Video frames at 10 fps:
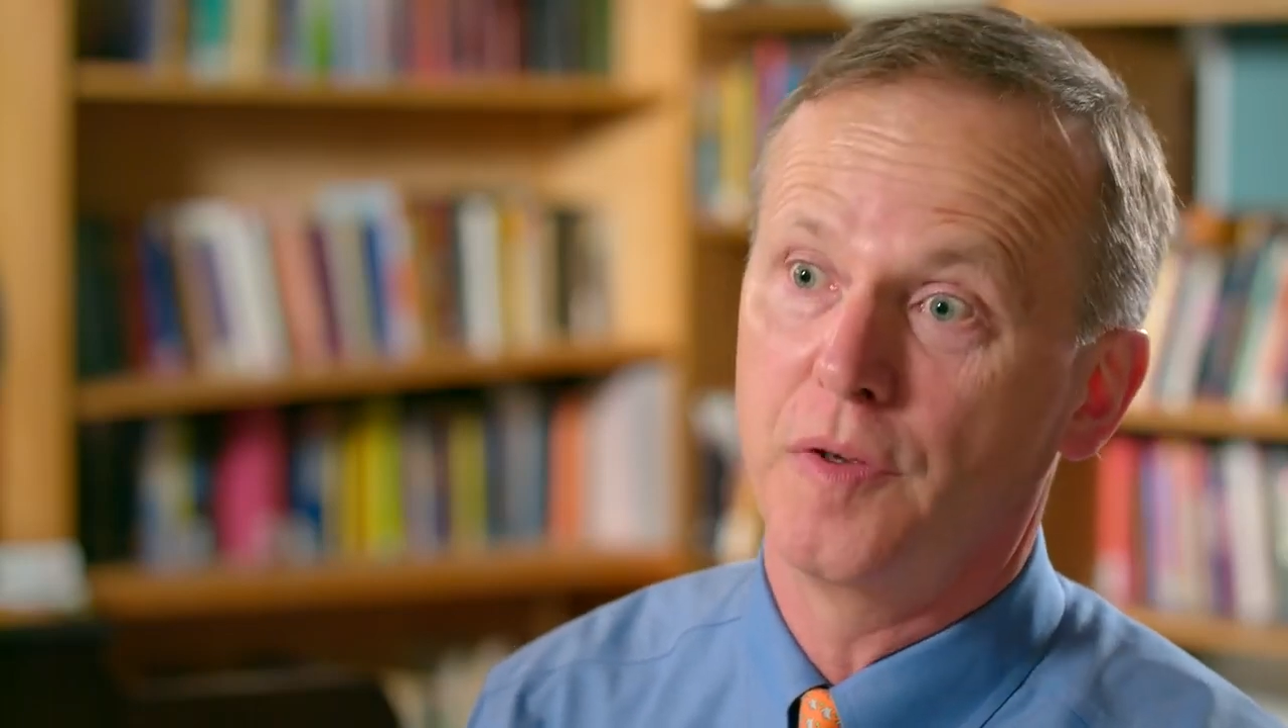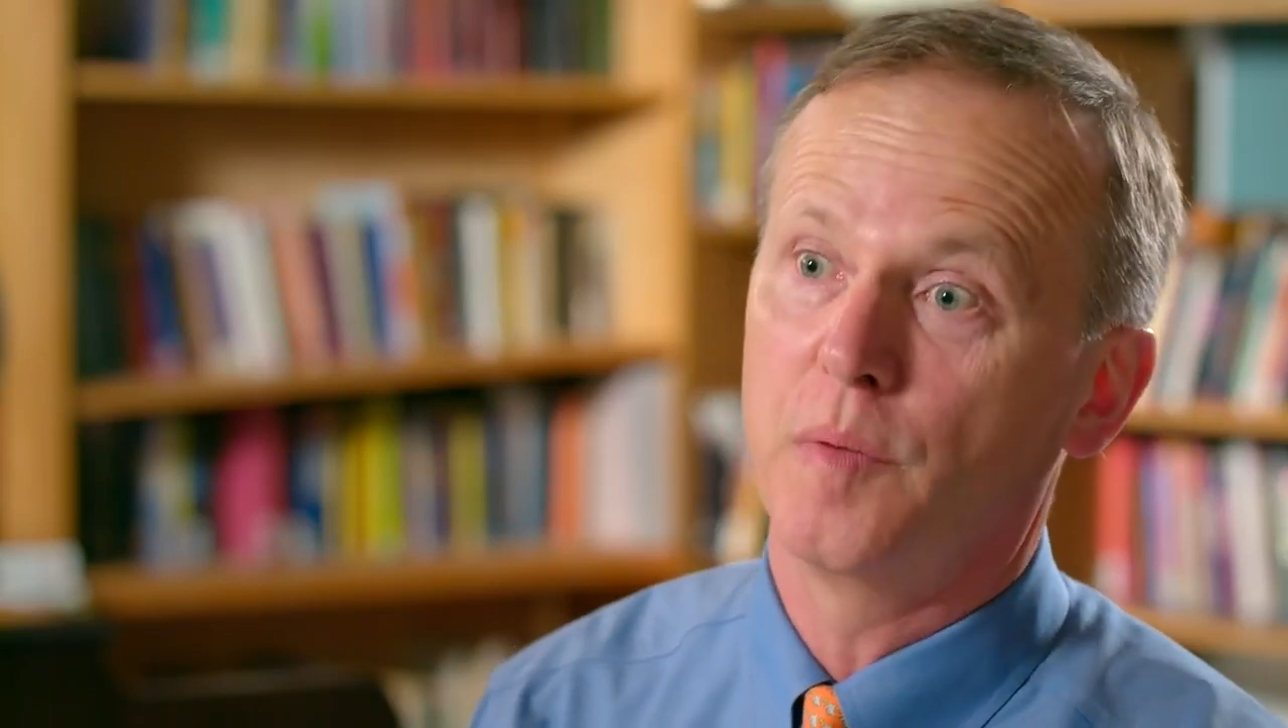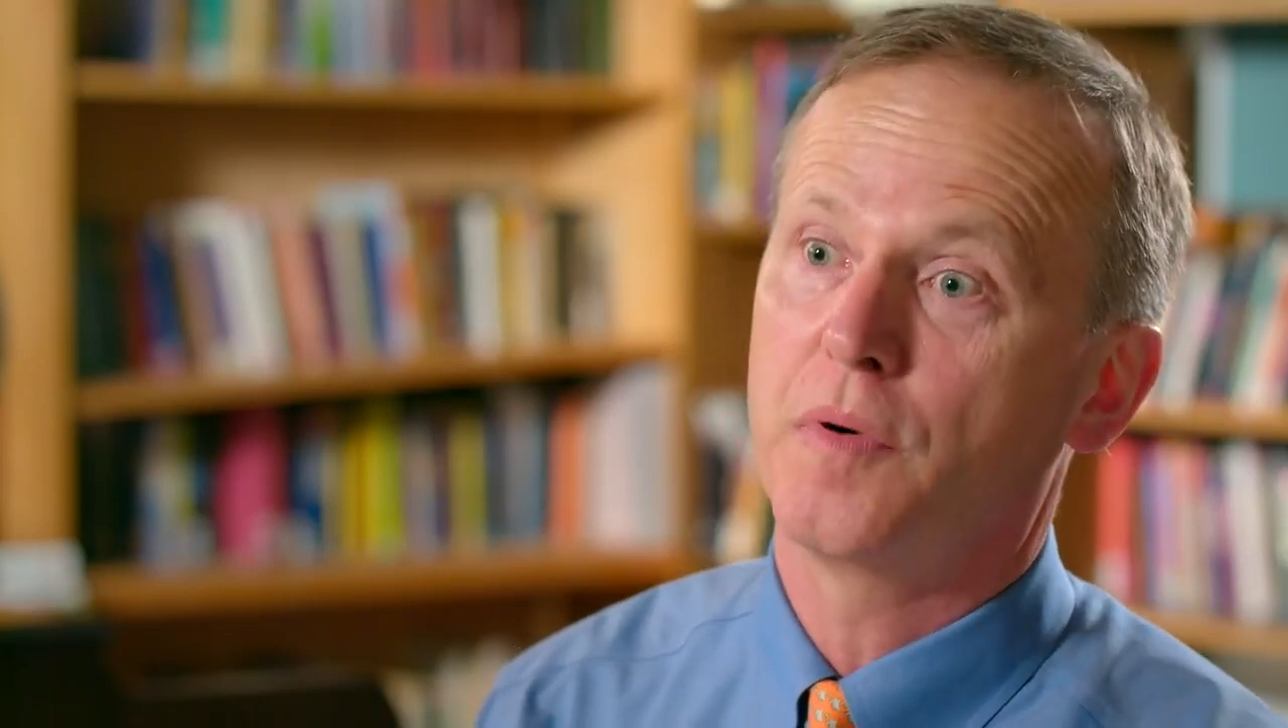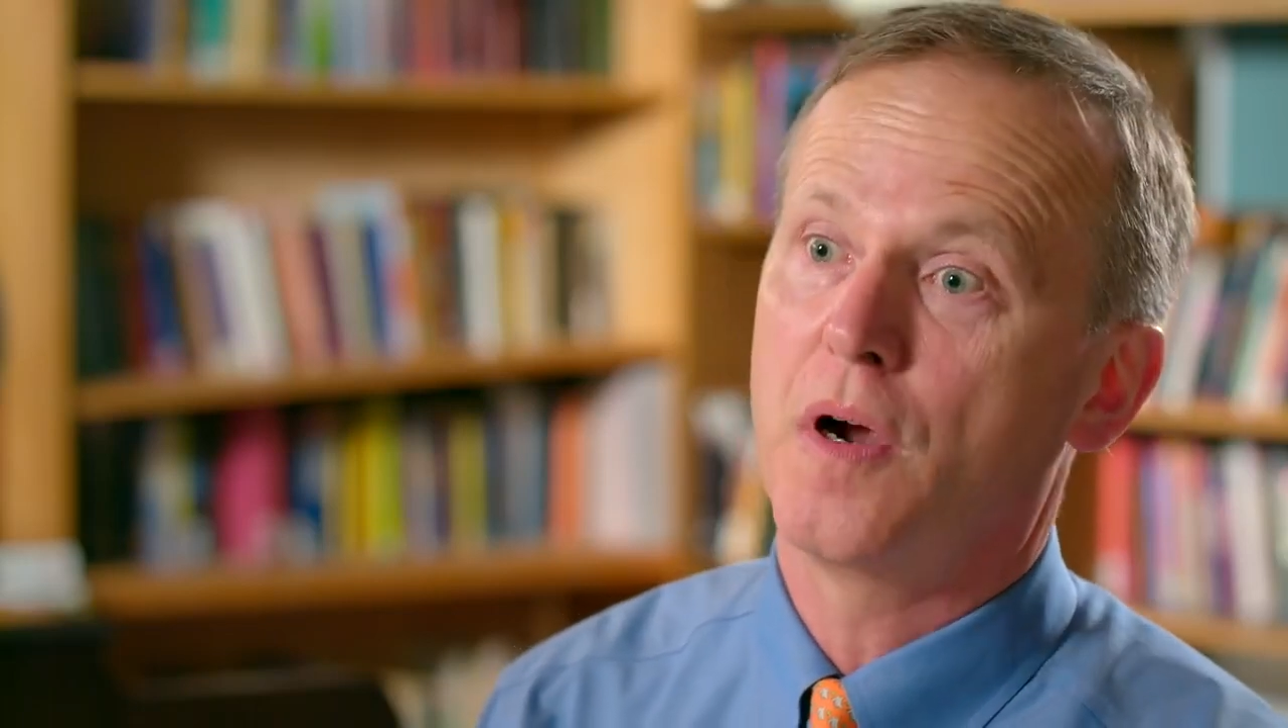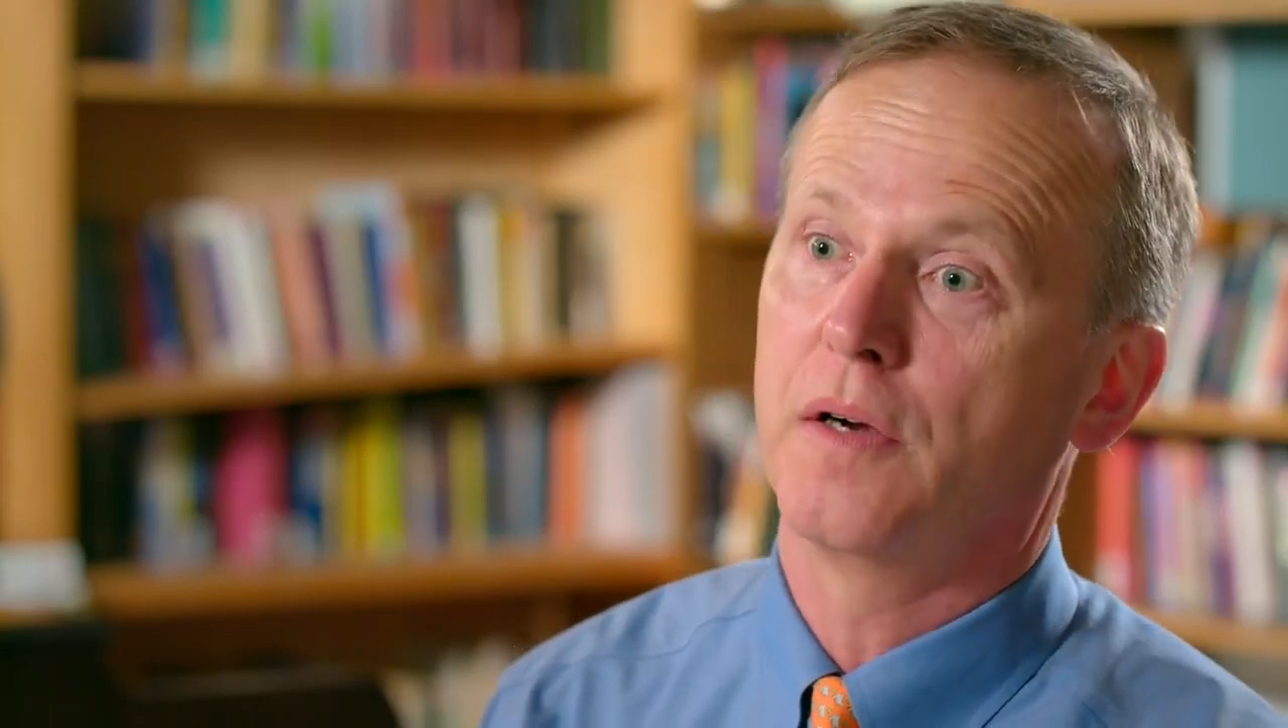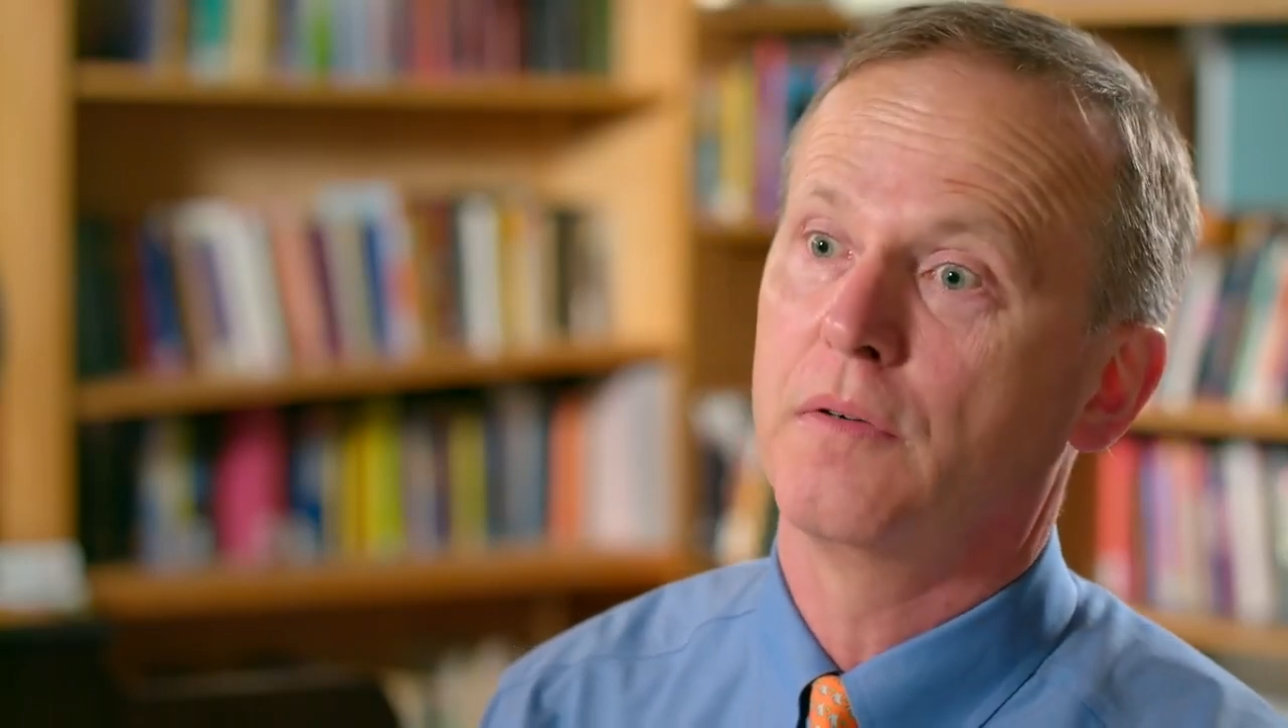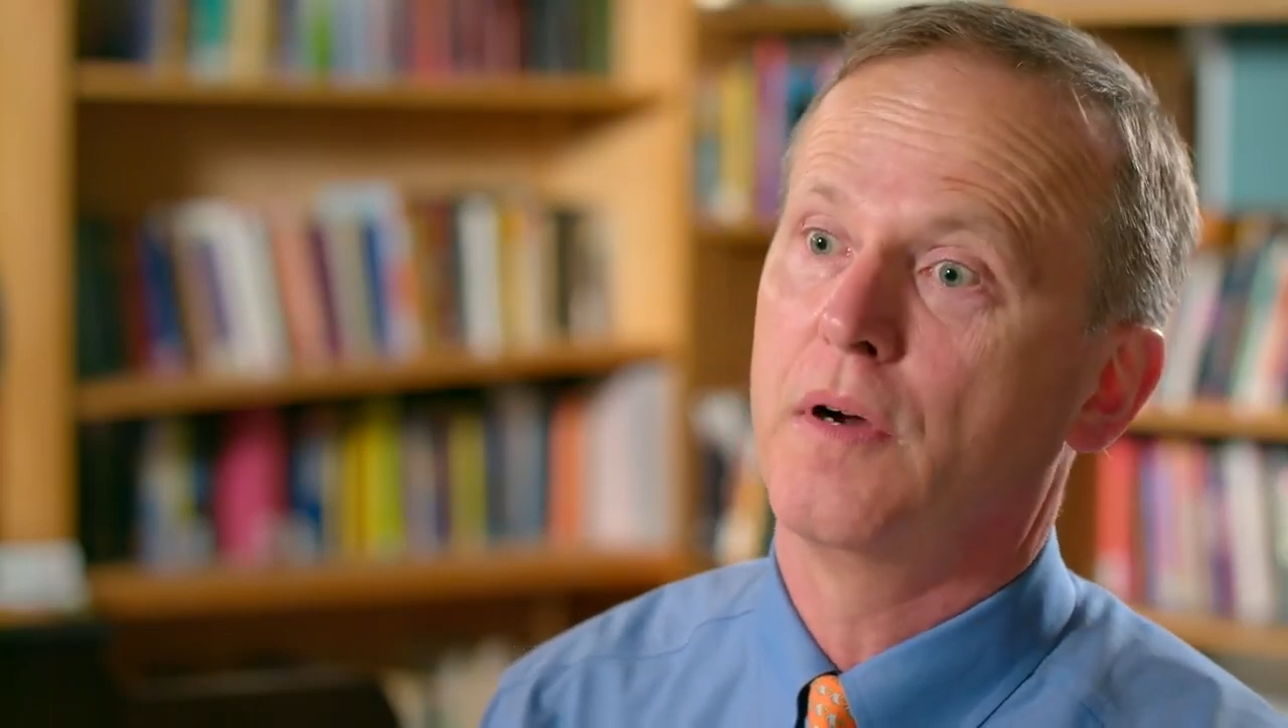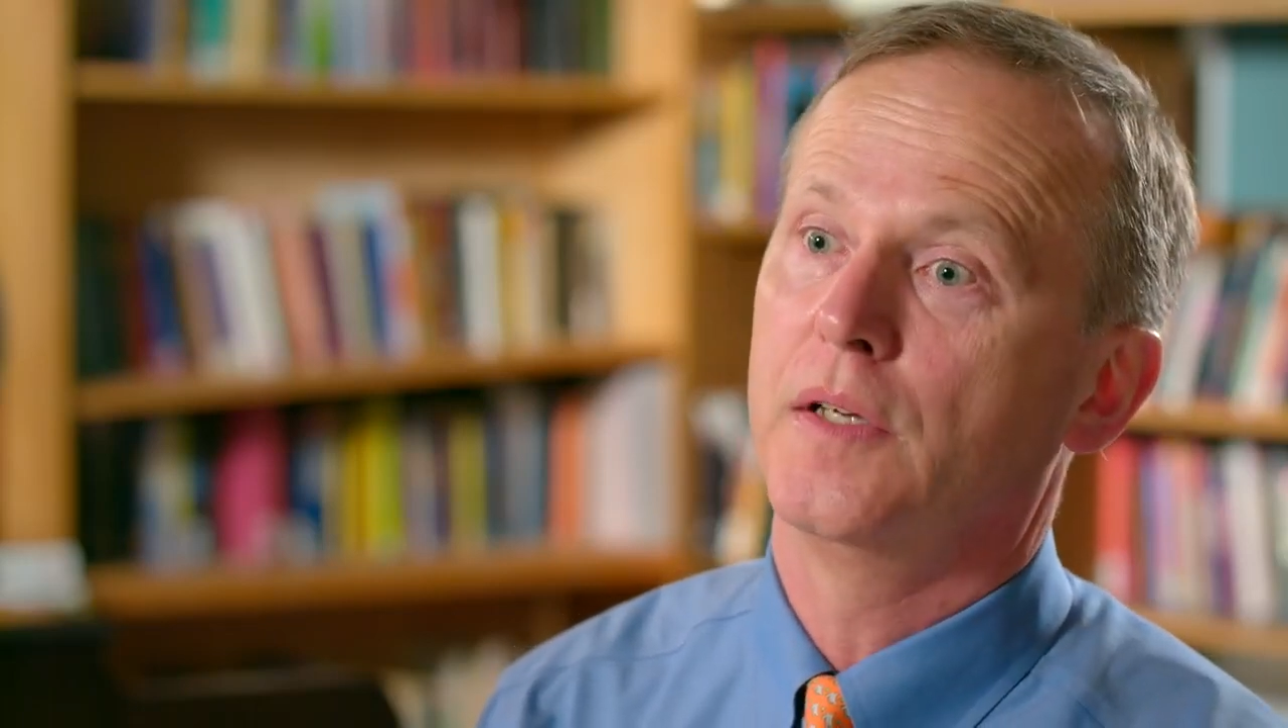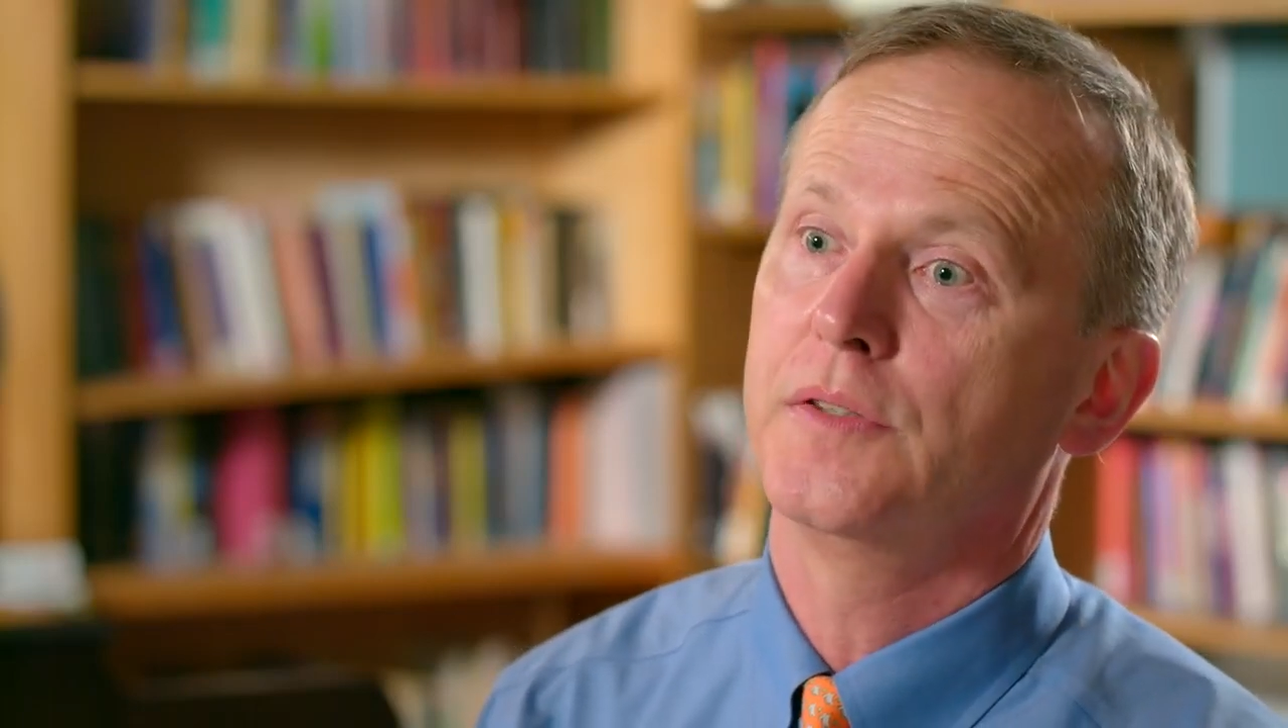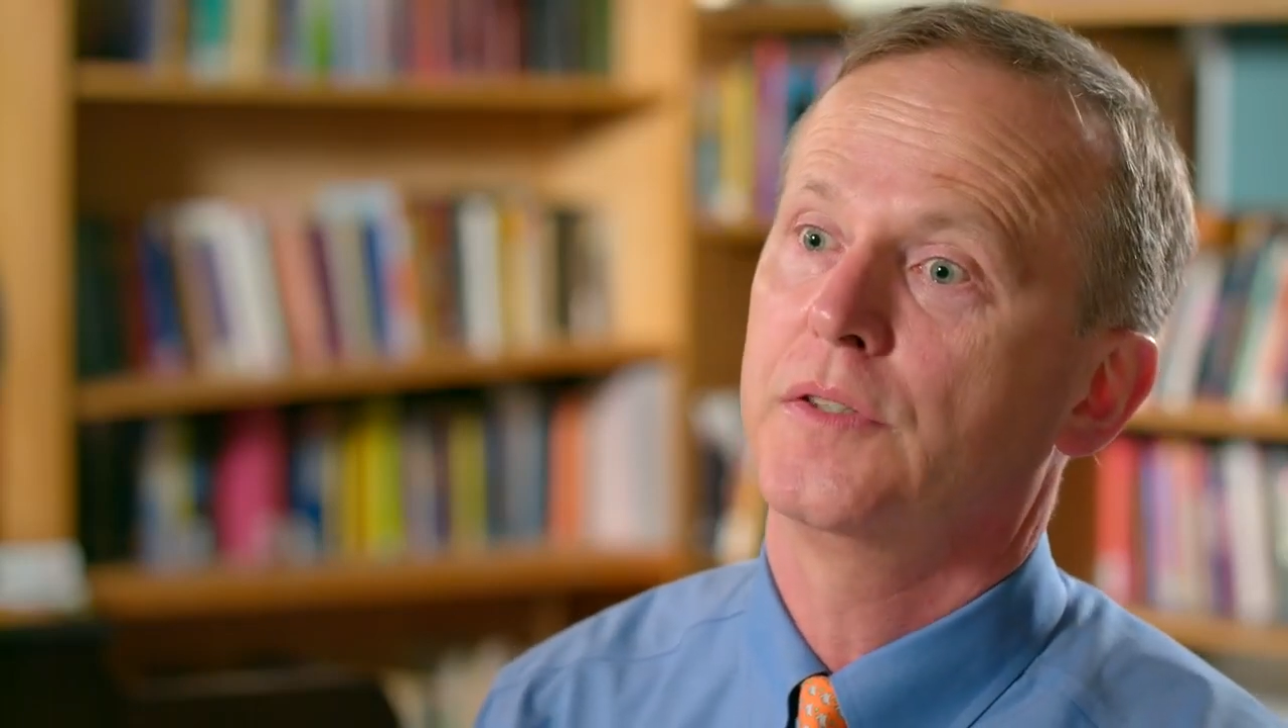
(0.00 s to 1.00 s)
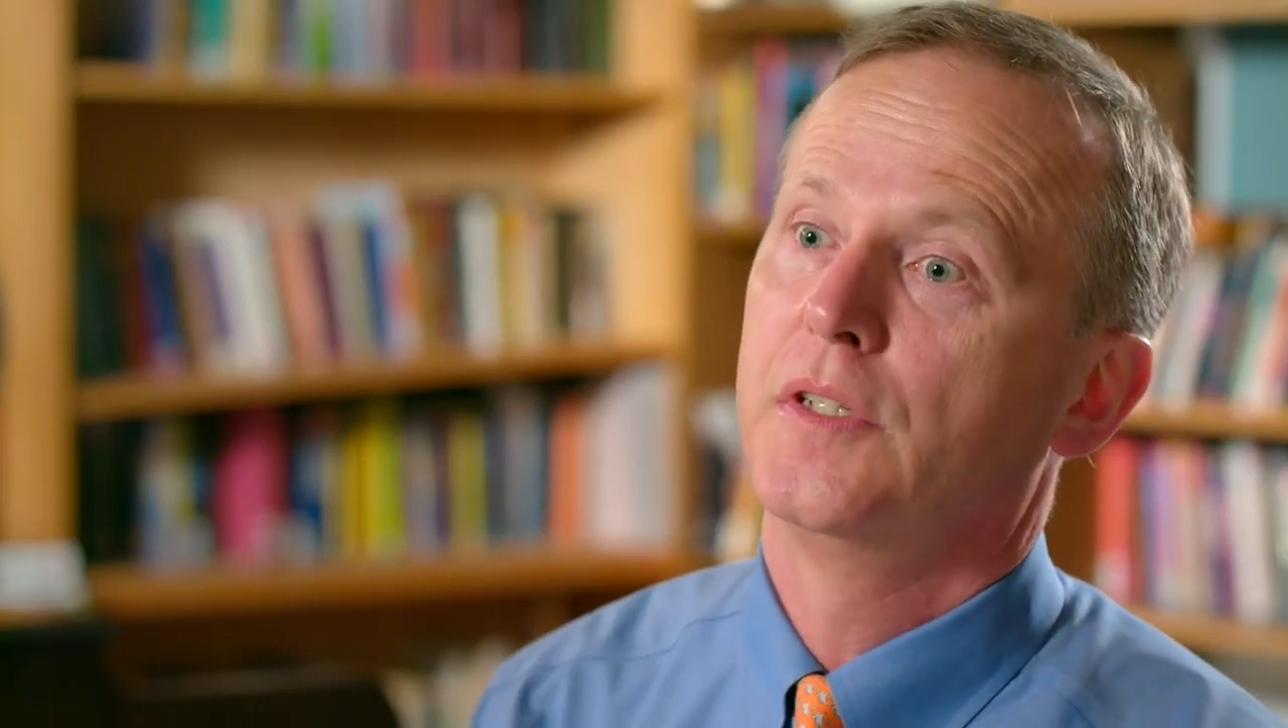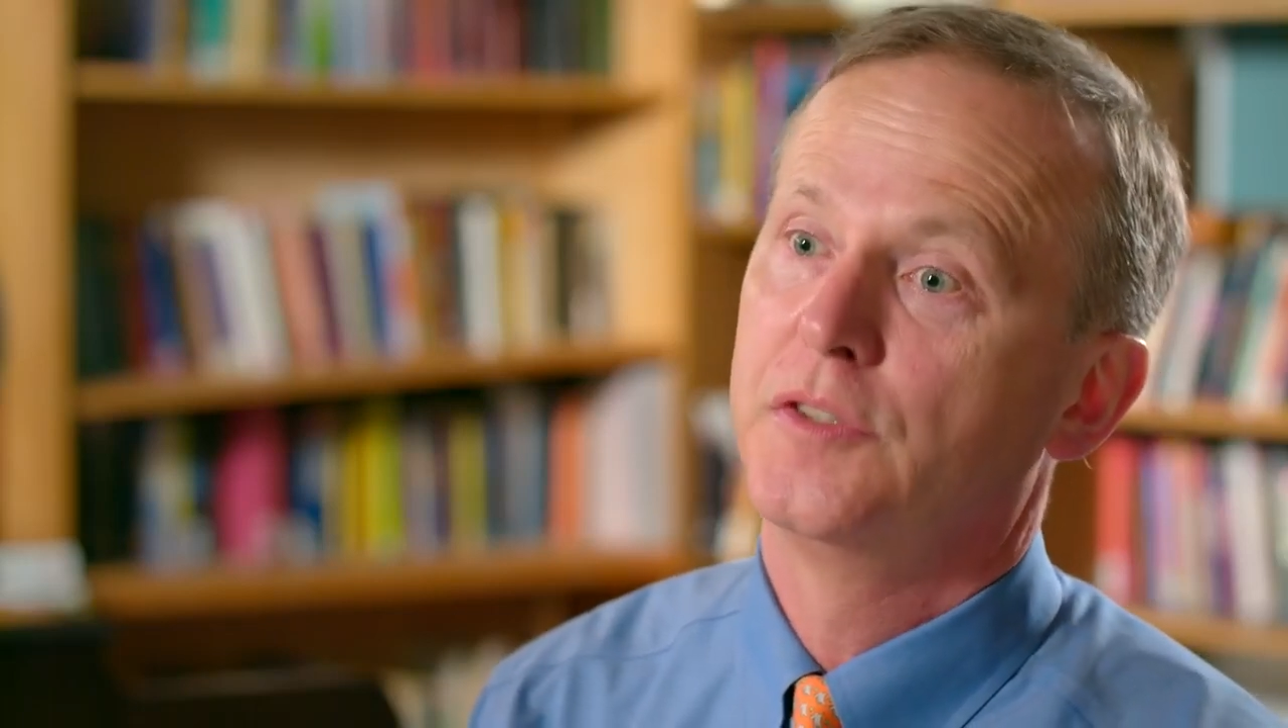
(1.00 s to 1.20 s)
their progress,